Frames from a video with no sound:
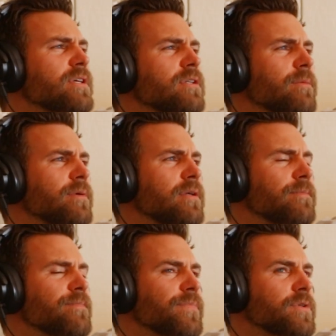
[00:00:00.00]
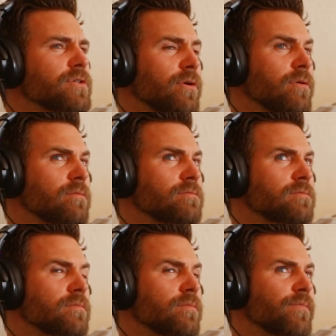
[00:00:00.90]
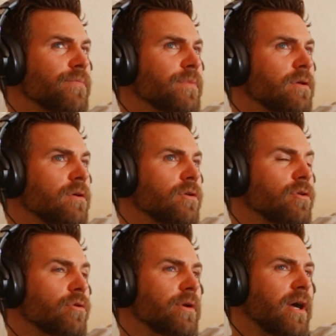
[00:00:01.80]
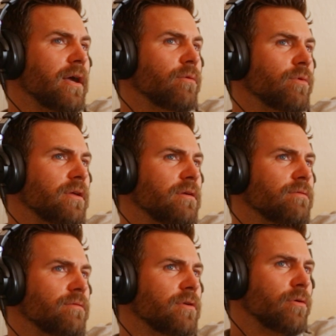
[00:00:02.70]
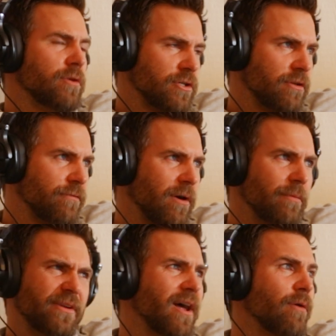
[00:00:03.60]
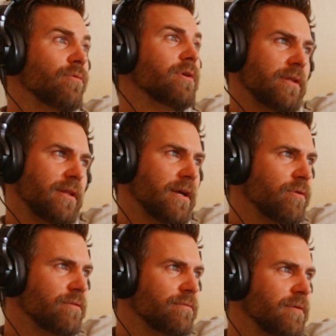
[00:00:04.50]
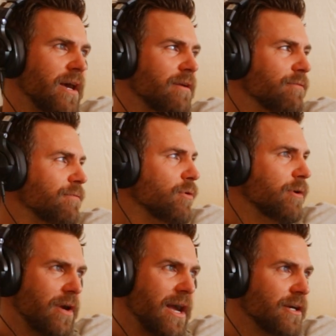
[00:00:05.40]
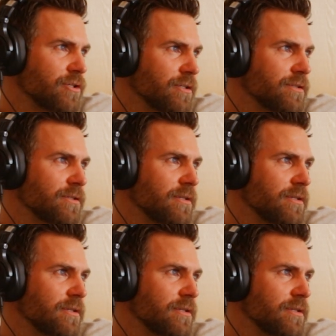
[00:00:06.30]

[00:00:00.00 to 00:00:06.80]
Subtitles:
it? Tell me. So you and I, we've known each other for a while, but not really. Like, we've had a few interactions.